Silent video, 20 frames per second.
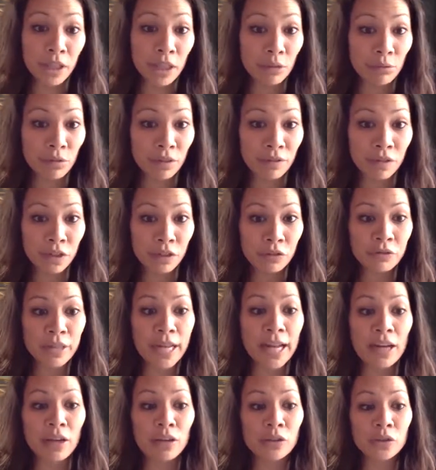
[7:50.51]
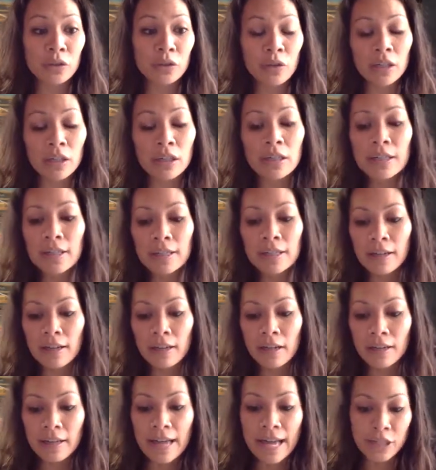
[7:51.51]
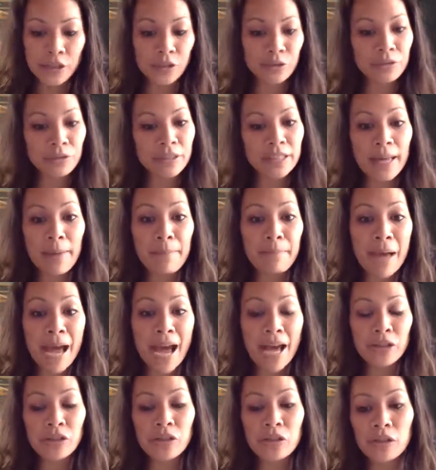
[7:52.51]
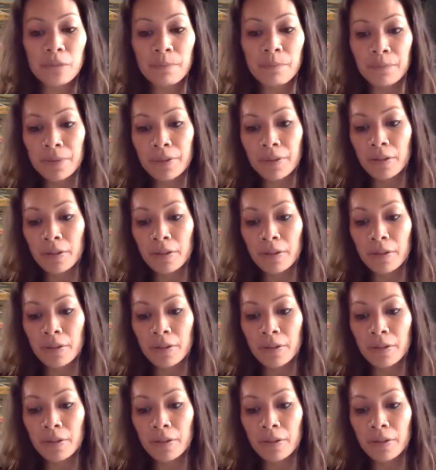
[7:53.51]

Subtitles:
put a review down or actually get matched.